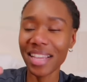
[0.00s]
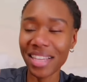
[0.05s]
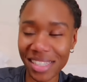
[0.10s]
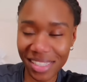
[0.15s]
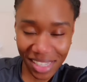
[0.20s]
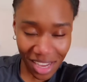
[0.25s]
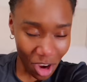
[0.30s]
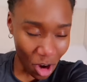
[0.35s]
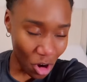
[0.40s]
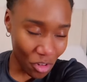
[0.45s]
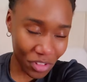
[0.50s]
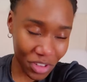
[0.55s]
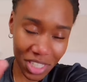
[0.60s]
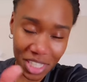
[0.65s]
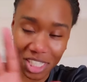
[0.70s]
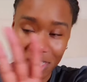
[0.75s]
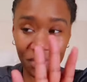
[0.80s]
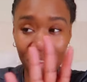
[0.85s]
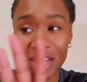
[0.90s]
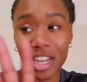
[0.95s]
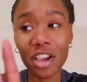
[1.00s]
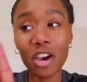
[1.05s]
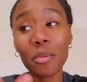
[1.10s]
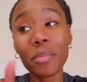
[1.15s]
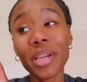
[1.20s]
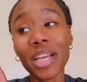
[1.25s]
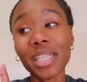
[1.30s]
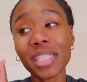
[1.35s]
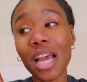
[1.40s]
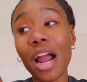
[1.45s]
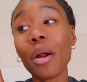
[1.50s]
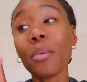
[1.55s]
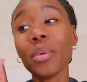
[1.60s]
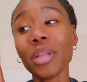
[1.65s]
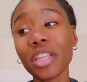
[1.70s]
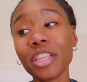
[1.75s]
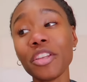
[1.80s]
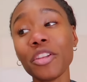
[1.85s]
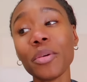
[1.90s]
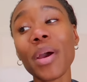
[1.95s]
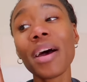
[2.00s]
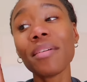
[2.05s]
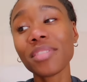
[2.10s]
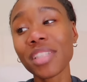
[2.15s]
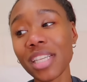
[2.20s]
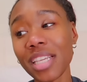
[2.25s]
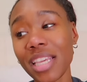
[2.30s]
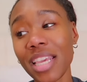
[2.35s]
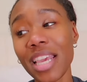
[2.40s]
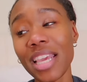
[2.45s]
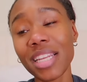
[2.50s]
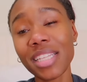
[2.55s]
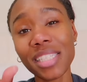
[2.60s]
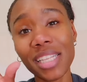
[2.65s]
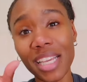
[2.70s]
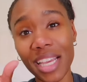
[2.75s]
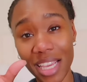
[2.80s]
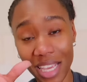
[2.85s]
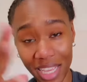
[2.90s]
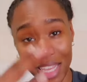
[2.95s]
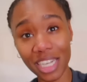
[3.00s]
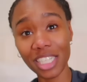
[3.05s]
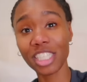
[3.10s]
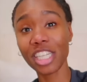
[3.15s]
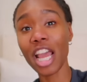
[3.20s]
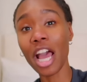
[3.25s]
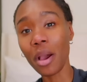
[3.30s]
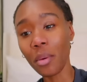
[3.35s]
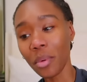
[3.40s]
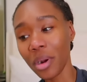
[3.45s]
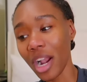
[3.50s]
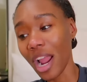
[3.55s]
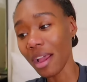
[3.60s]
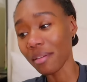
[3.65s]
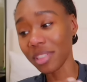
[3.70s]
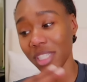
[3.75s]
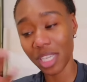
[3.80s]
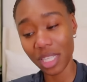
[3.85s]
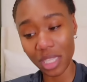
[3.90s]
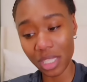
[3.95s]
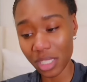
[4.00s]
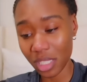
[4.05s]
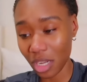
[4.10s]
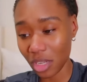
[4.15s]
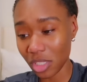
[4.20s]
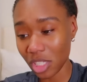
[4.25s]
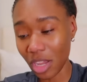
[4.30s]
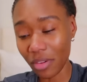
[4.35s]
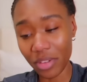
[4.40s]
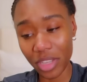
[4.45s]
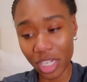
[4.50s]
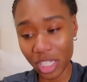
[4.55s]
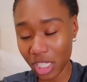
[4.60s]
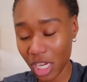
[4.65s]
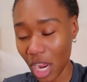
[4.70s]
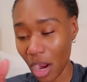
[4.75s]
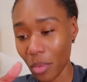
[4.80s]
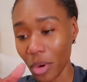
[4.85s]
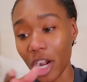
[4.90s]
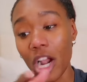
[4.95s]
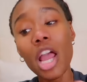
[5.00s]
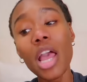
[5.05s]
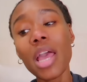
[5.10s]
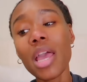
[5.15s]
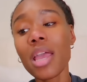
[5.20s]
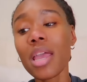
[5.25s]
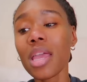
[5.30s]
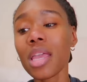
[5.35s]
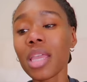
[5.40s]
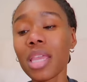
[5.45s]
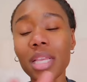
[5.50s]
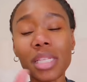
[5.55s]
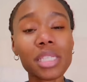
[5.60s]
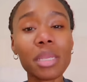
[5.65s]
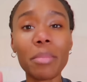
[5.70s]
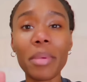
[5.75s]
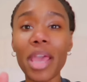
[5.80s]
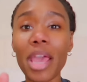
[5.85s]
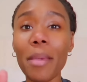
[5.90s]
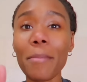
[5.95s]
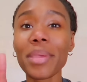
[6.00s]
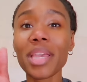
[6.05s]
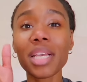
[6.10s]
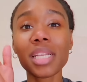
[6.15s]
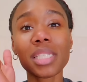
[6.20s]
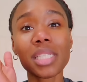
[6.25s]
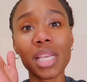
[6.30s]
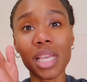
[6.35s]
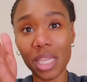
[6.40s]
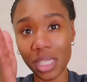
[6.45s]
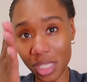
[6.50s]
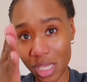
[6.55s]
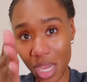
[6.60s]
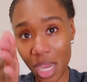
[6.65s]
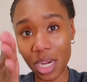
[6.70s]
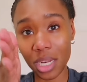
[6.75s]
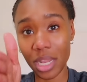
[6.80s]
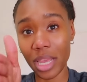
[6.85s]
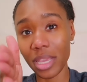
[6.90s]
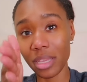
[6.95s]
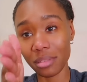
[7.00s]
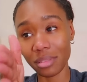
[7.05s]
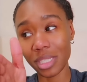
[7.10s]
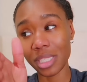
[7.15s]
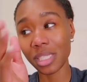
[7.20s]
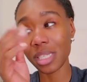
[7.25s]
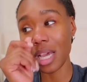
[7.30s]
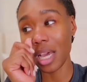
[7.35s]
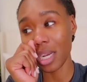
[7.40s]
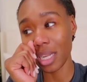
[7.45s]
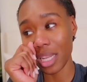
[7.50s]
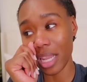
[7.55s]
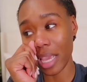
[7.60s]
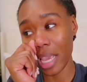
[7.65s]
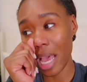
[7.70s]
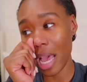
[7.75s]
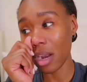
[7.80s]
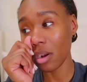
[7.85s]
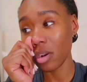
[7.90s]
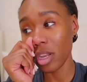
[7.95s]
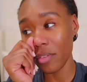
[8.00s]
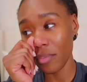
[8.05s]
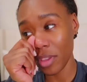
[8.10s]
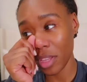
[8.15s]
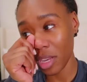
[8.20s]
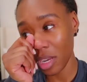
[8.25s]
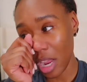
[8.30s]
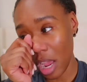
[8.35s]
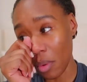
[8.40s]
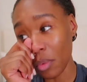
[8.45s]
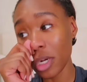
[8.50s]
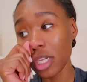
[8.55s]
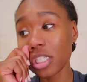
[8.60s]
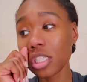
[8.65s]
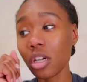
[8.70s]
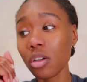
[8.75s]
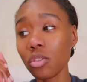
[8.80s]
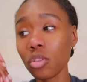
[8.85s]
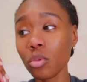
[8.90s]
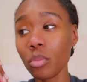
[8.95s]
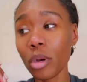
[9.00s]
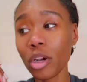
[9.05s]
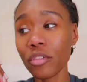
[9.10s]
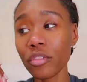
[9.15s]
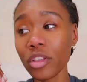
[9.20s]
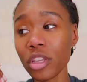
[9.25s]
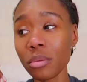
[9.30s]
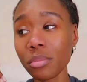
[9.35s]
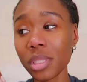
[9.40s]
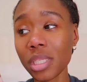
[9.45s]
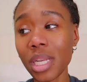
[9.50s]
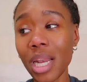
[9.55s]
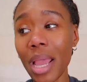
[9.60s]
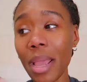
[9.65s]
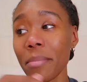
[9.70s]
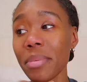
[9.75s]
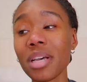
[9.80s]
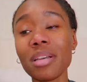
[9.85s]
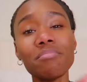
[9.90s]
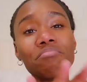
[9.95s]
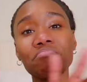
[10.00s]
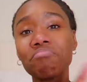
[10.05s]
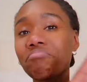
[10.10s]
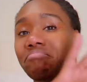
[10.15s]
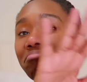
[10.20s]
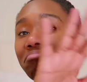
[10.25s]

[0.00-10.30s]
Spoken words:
that is all for this video, because I really do have to get in a shower. I have to get these clothes out, get in the shower, get to bed, because it's kind of late. I don't even, I wanted to go through perfumes tonight, but